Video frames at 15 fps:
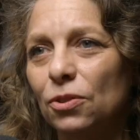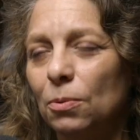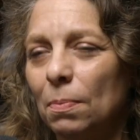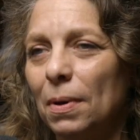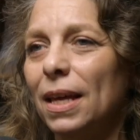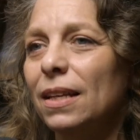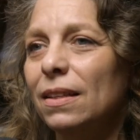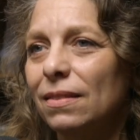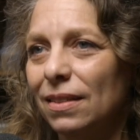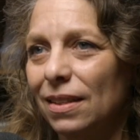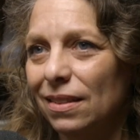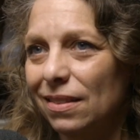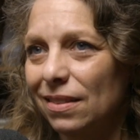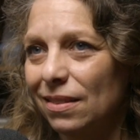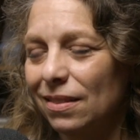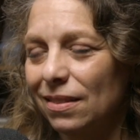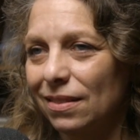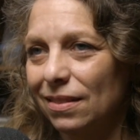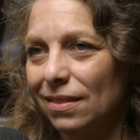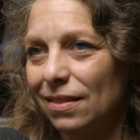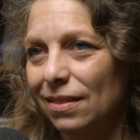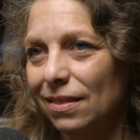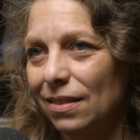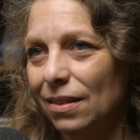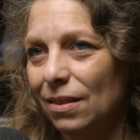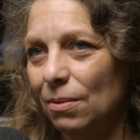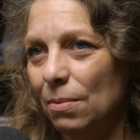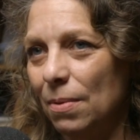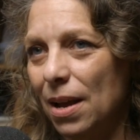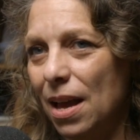places
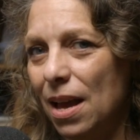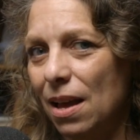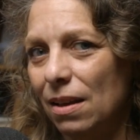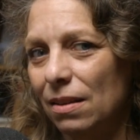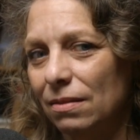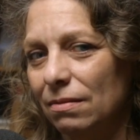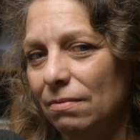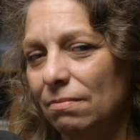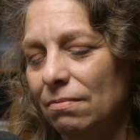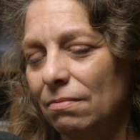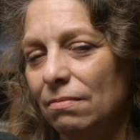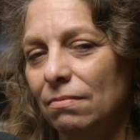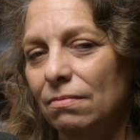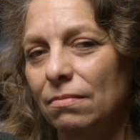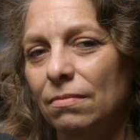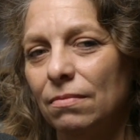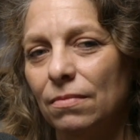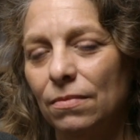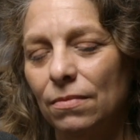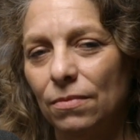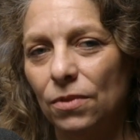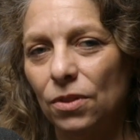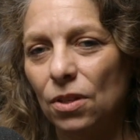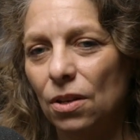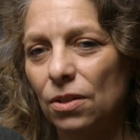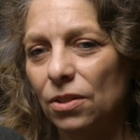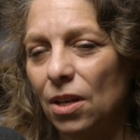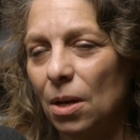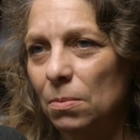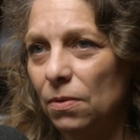where certain
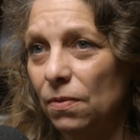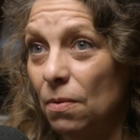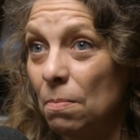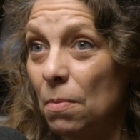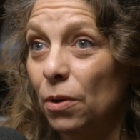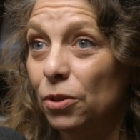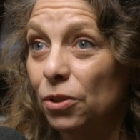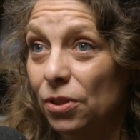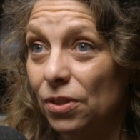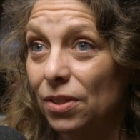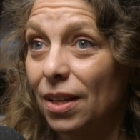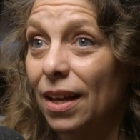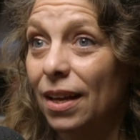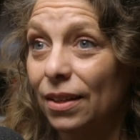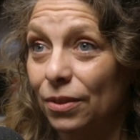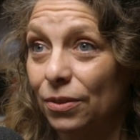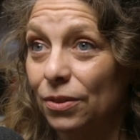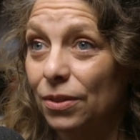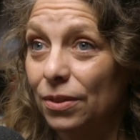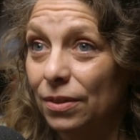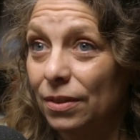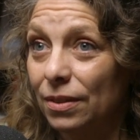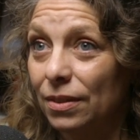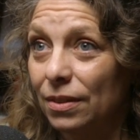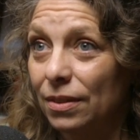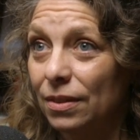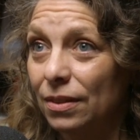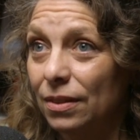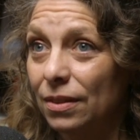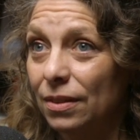types of emotions are held.
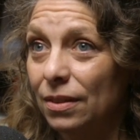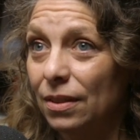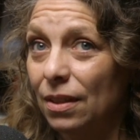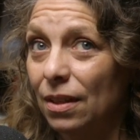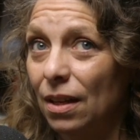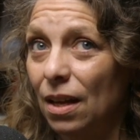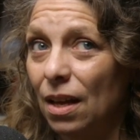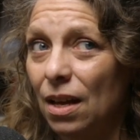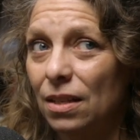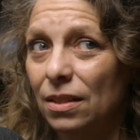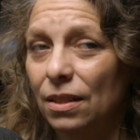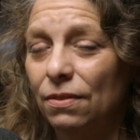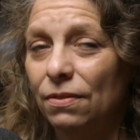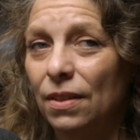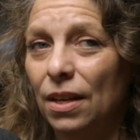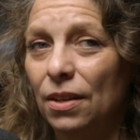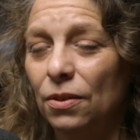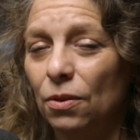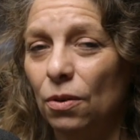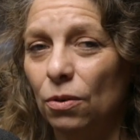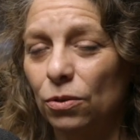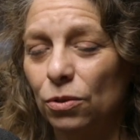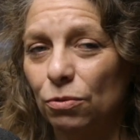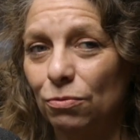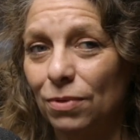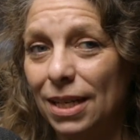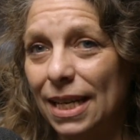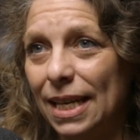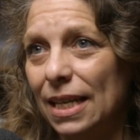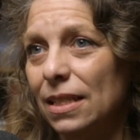And if they're not
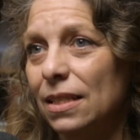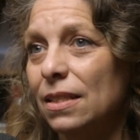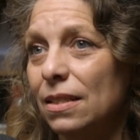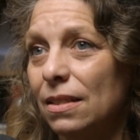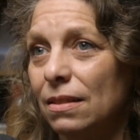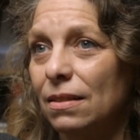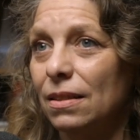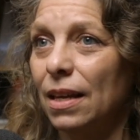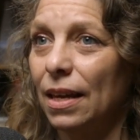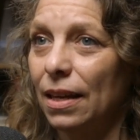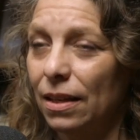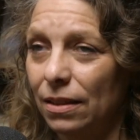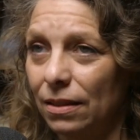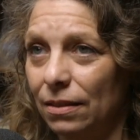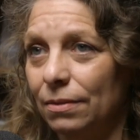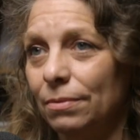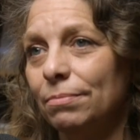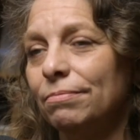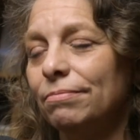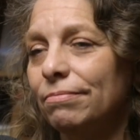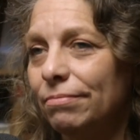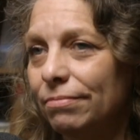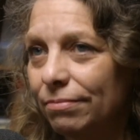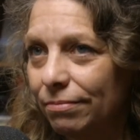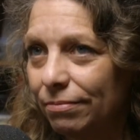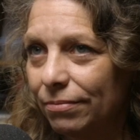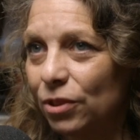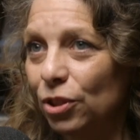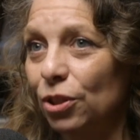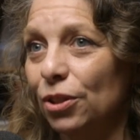released, they can
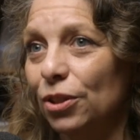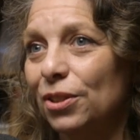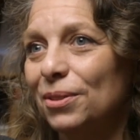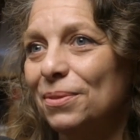cook.